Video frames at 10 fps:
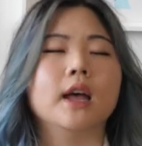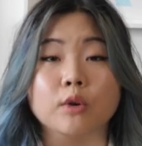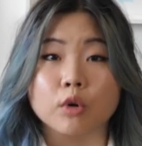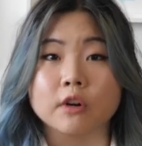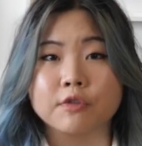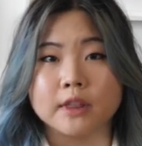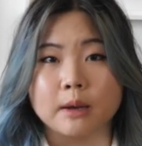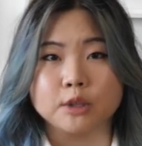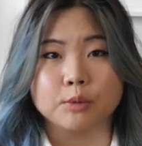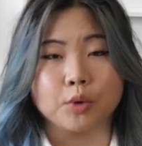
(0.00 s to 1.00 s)
In order for
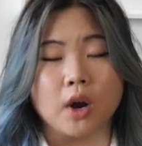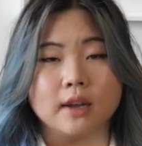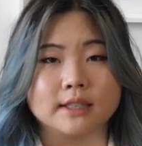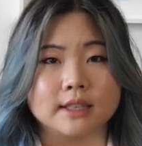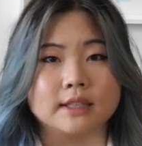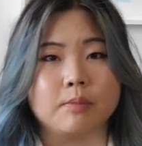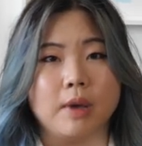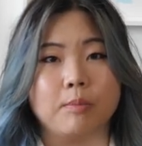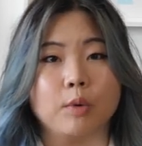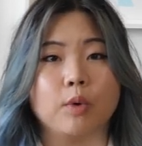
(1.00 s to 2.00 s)
them to process the
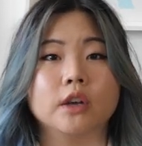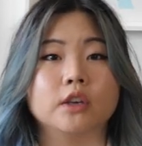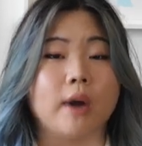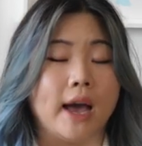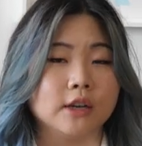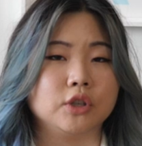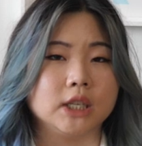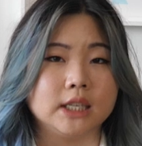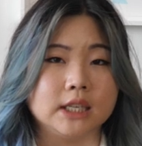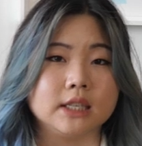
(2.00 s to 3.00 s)
paperwork, you
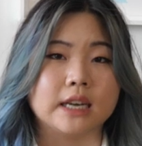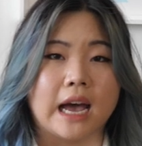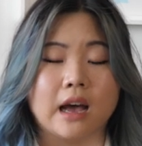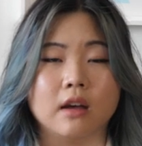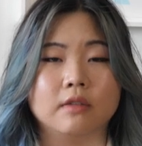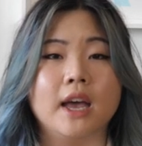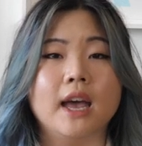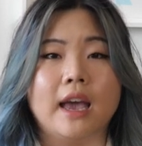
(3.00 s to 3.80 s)
actually need to have